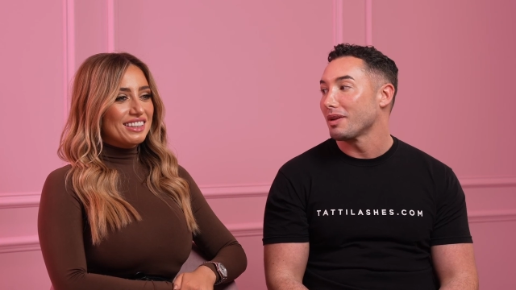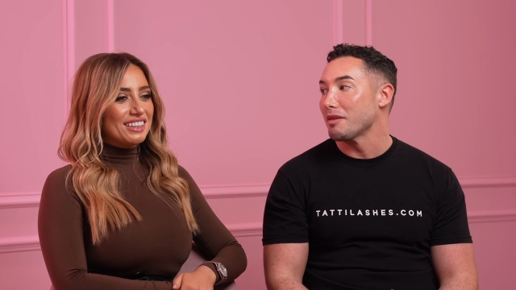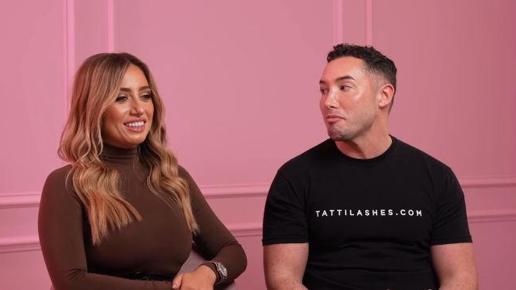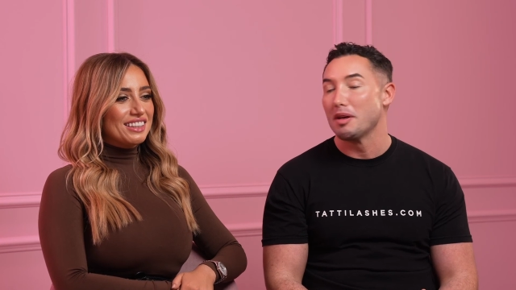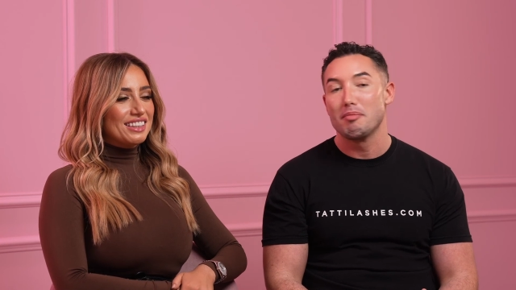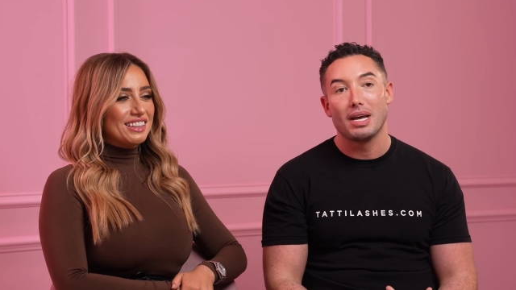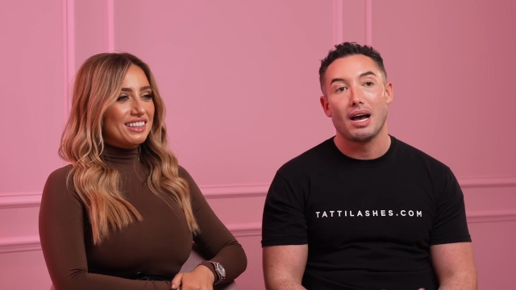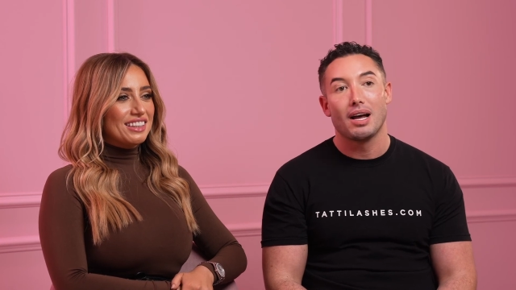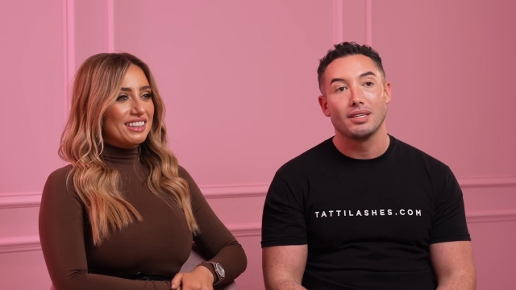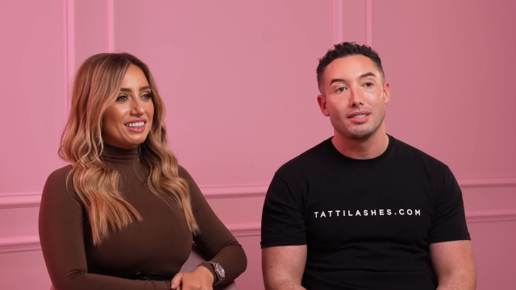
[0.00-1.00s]
Speaker 1: with like being
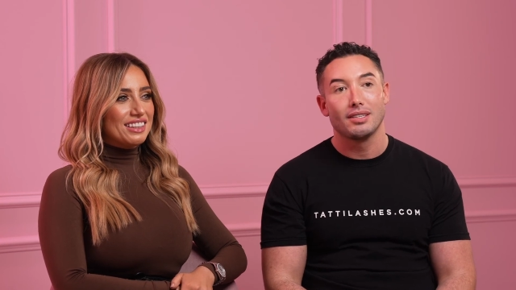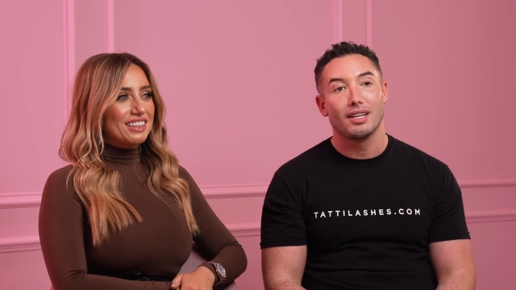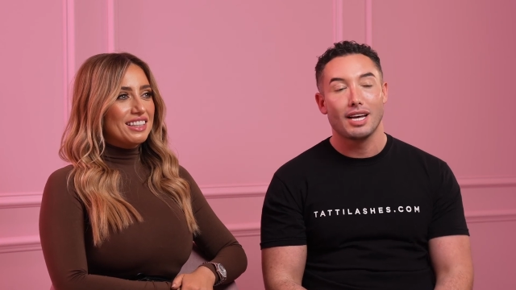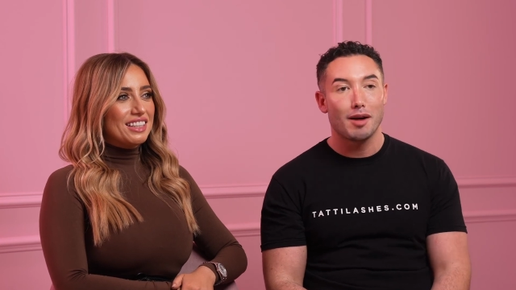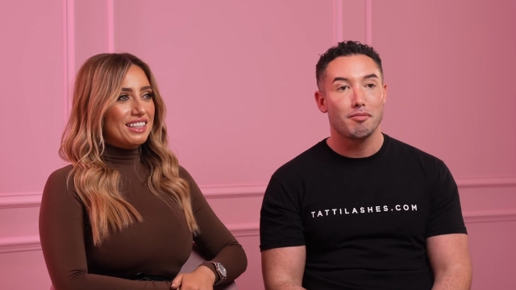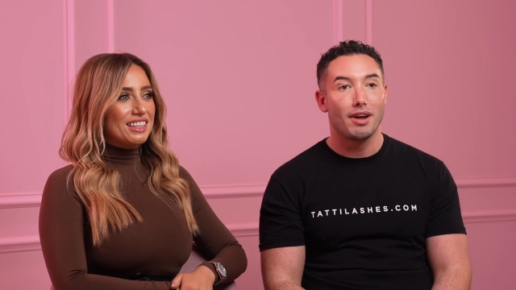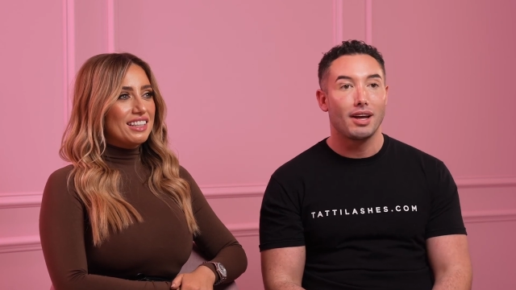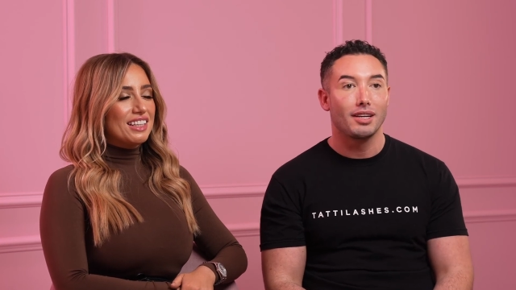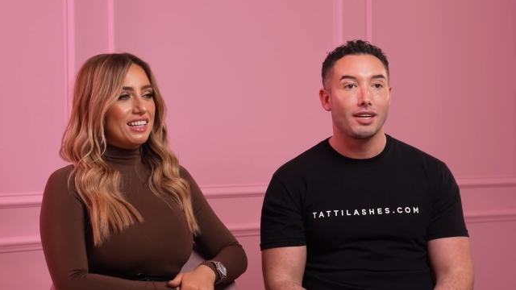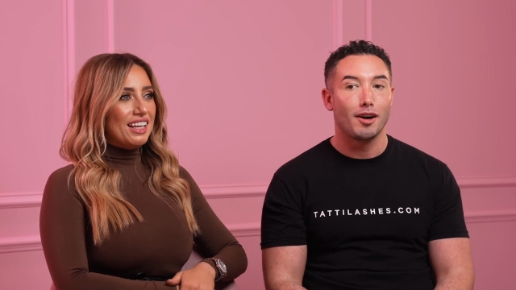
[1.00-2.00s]
behind the
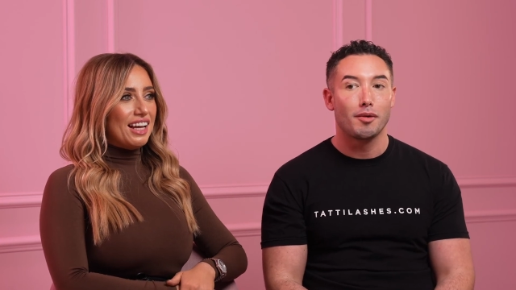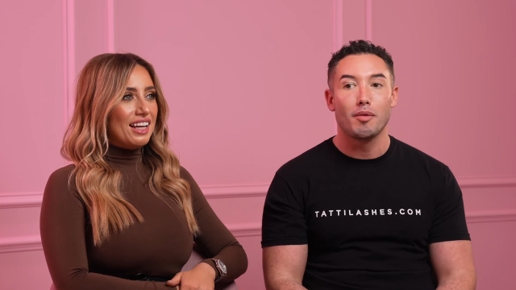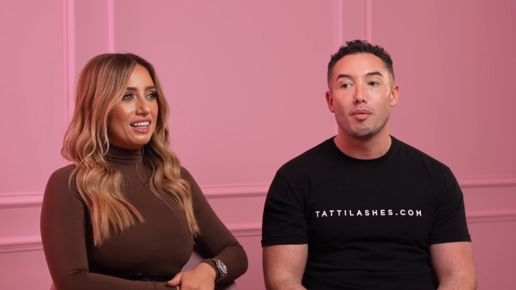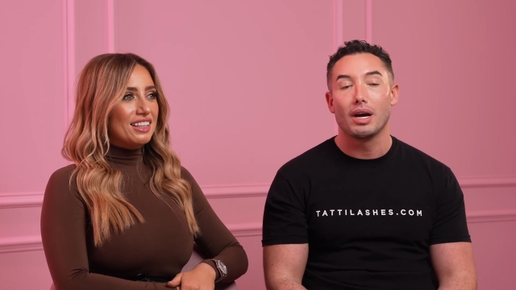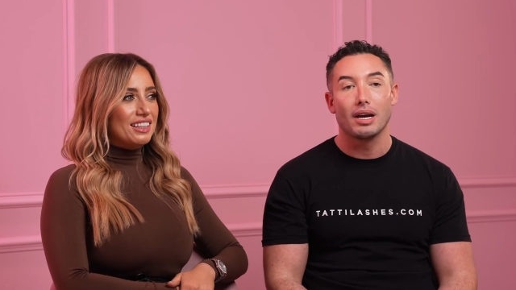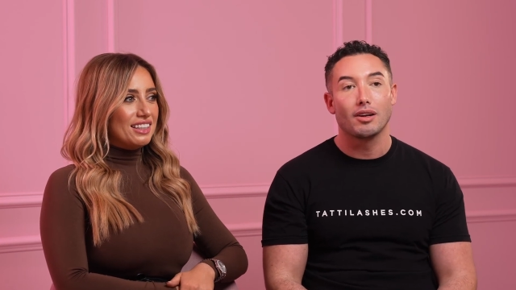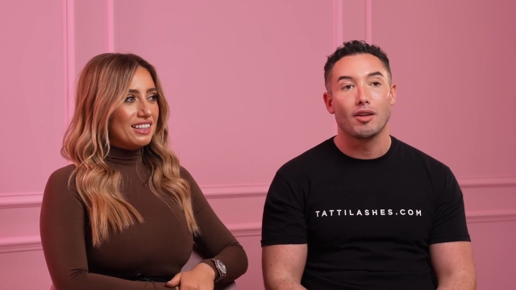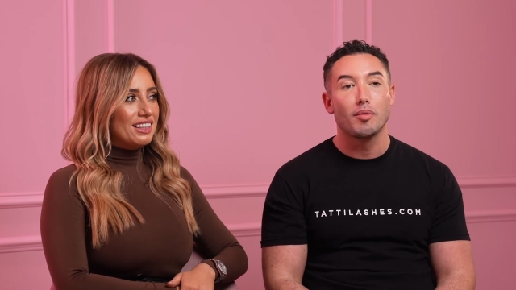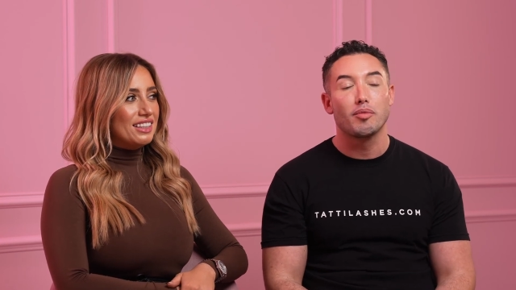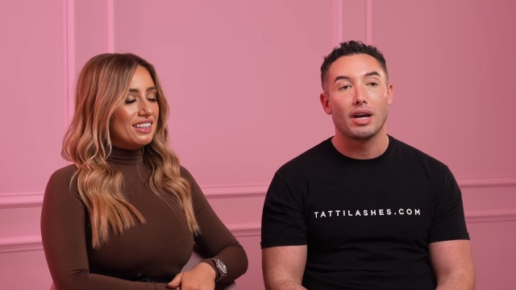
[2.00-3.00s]
camera, you know, yeah. and working on
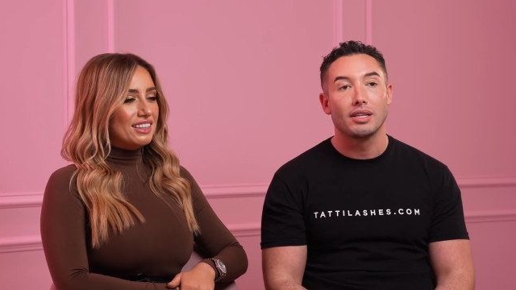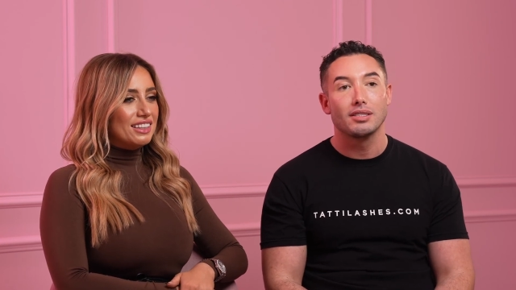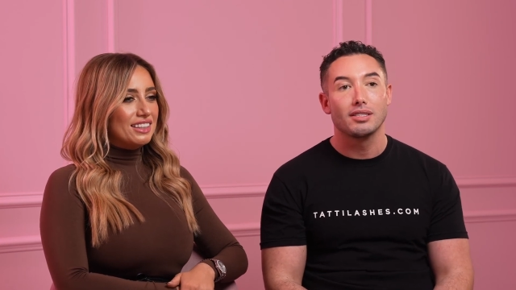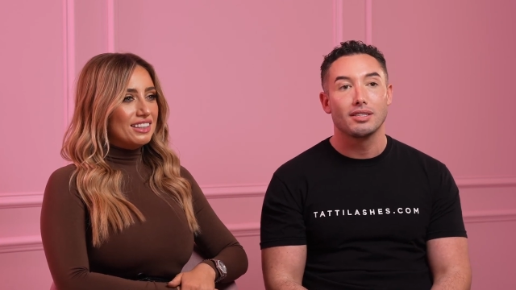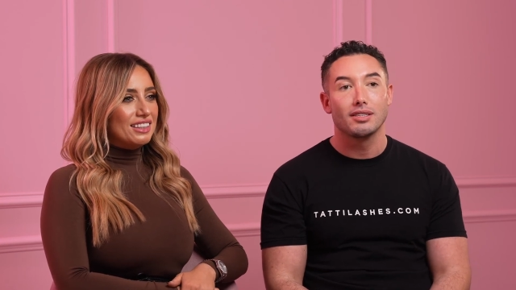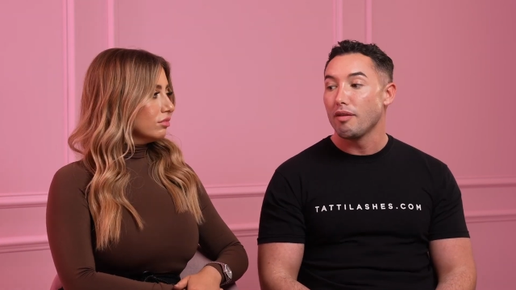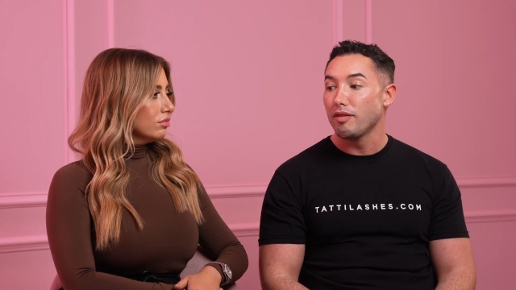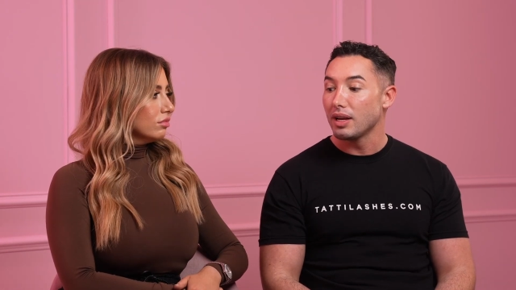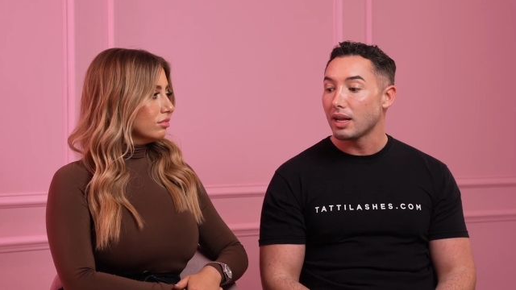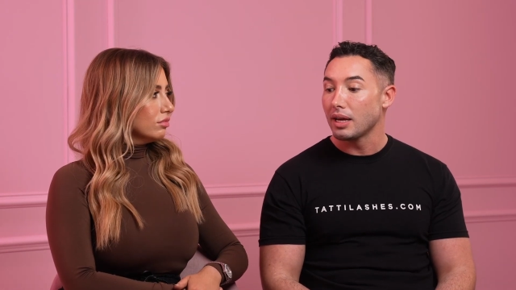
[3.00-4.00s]
the brand. I
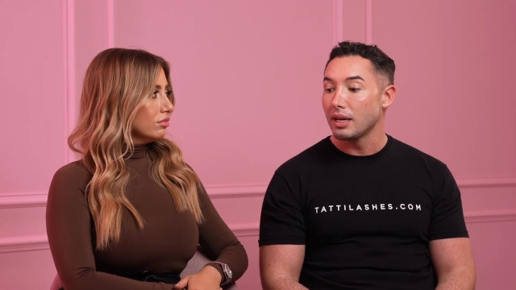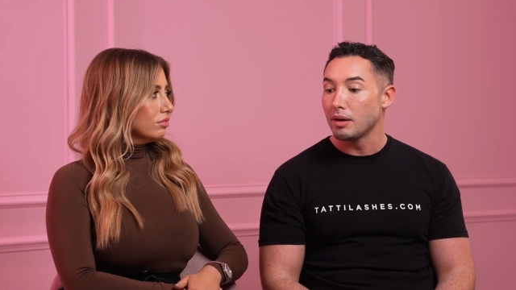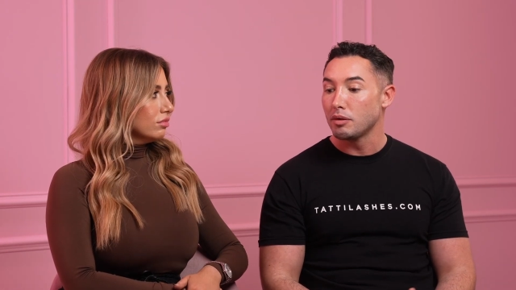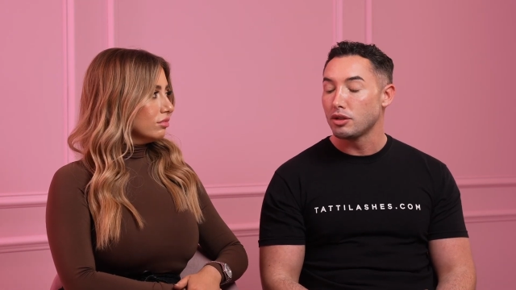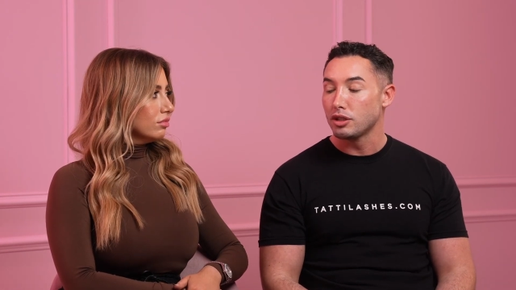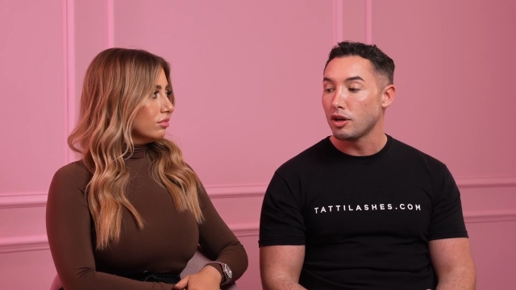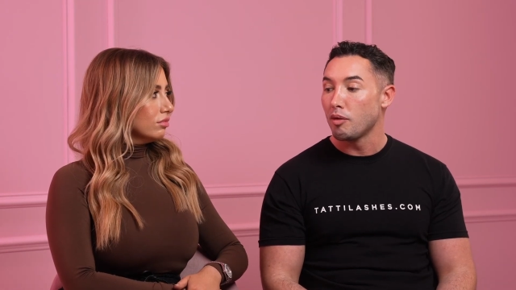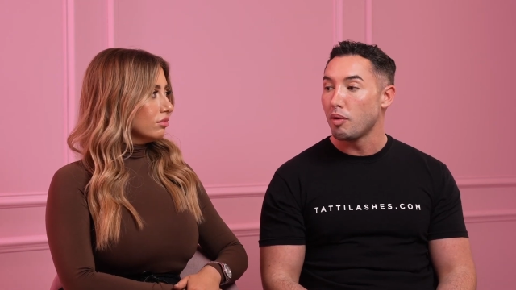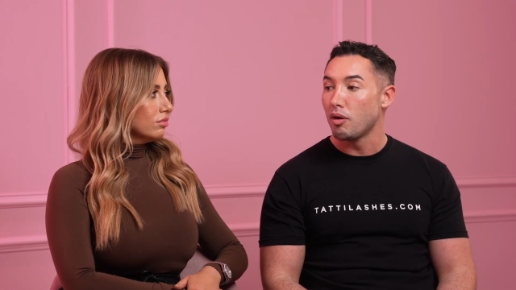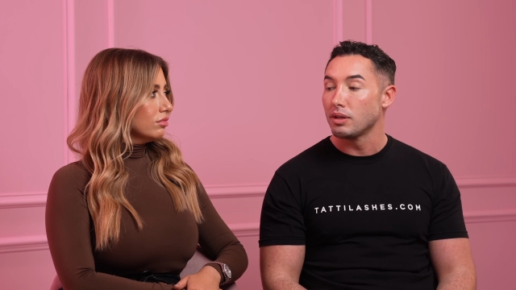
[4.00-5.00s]
feel like it was just so
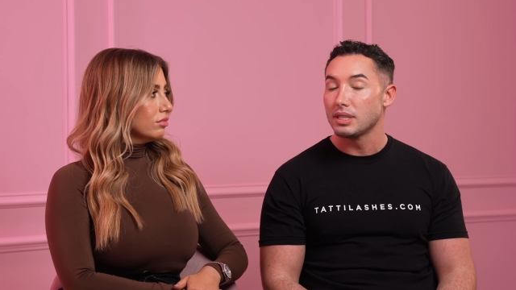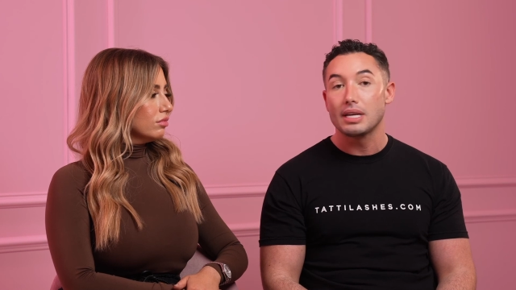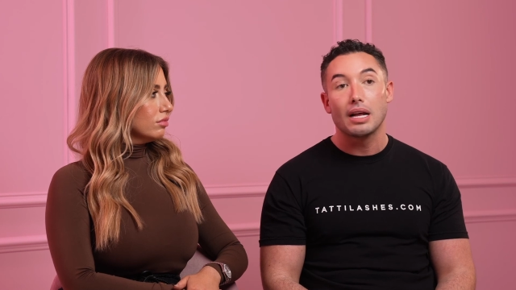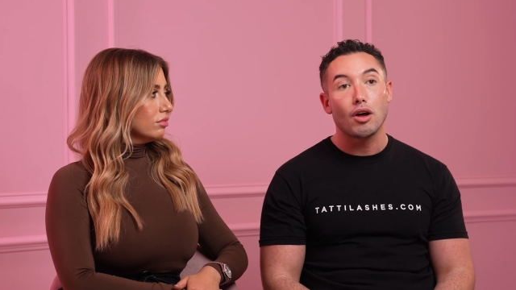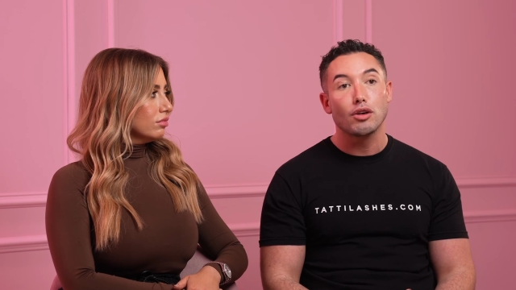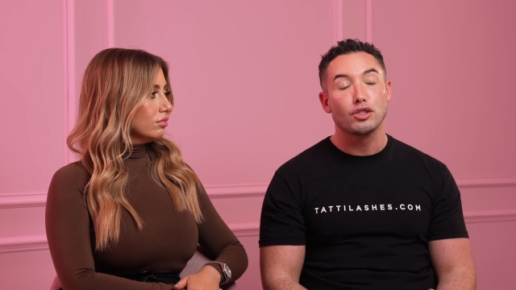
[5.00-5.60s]
important to tell our